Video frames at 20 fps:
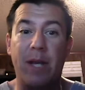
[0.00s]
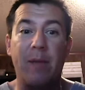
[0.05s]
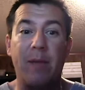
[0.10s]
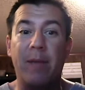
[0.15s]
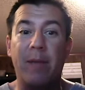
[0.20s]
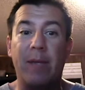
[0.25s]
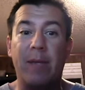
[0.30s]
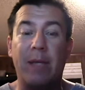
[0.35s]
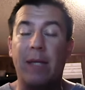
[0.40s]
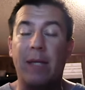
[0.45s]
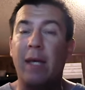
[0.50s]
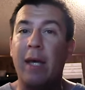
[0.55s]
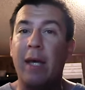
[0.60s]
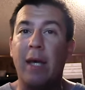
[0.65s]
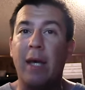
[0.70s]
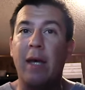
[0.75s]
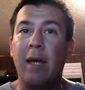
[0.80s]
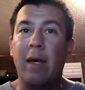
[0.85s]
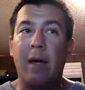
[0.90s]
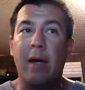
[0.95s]
How about the
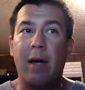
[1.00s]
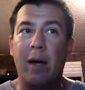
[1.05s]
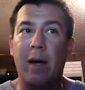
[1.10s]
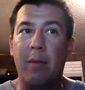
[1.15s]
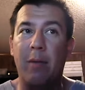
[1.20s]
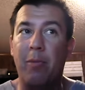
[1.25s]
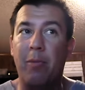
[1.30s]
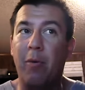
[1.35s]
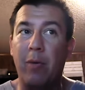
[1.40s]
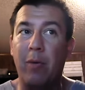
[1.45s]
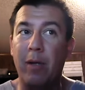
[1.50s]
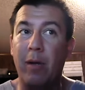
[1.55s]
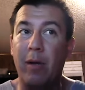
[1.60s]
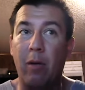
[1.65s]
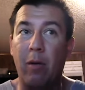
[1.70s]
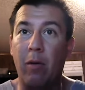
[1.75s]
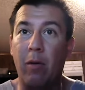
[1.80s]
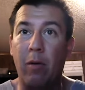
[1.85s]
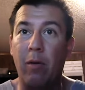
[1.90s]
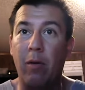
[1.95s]

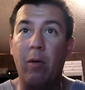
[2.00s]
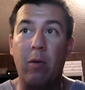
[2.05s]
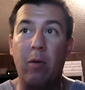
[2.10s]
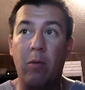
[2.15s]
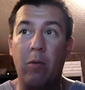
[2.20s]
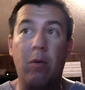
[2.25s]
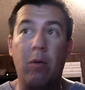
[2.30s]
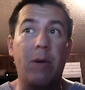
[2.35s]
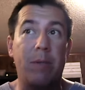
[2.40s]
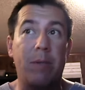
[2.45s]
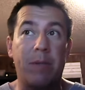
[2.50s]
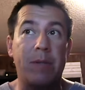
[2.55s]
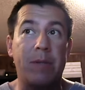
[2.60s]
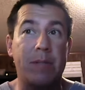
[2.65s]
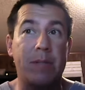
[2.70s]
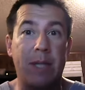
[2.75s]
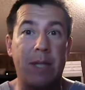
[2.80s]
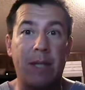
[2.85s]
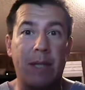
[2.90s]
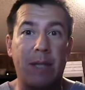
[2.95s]

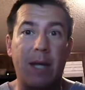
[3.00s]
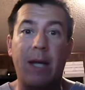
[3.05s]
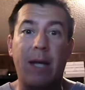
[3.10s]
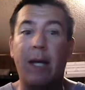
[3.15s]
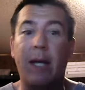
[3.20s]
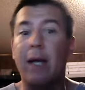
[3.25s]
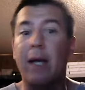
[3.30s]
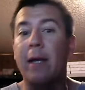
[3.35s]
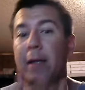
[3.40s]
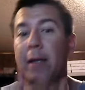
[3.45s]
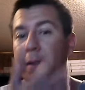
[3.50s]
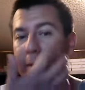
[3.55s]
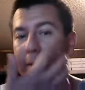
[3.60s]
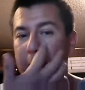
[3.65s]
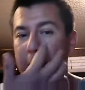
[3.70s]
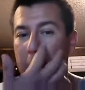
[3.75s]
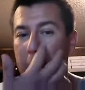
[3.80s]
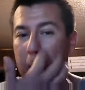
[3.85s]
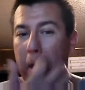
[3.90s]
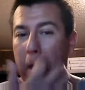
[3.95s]
0.001% that guy
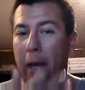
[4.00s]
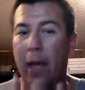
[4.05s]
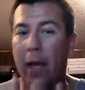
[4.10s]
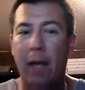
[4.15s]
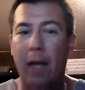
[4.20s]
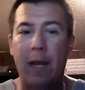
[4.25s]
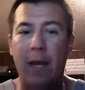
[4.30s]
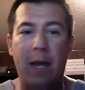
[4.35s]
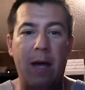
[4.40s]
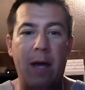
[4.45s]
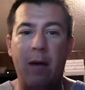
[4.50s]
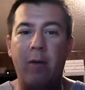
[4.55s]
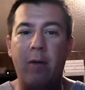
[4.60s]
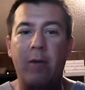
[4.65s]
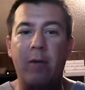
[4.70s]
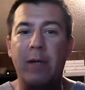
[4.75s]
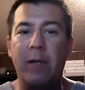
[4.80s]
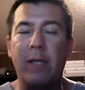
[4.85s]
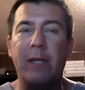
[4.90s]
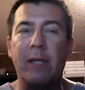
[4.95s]
is? And
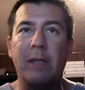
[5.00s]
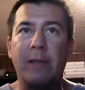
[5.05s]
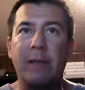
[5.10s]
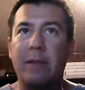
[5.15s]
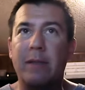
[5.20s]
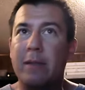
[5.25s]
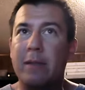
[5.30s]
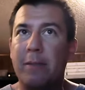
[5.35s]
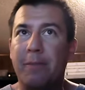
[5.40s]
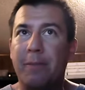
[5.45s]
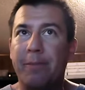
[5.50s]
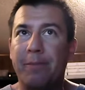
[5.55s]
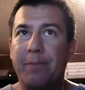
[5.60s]
how he's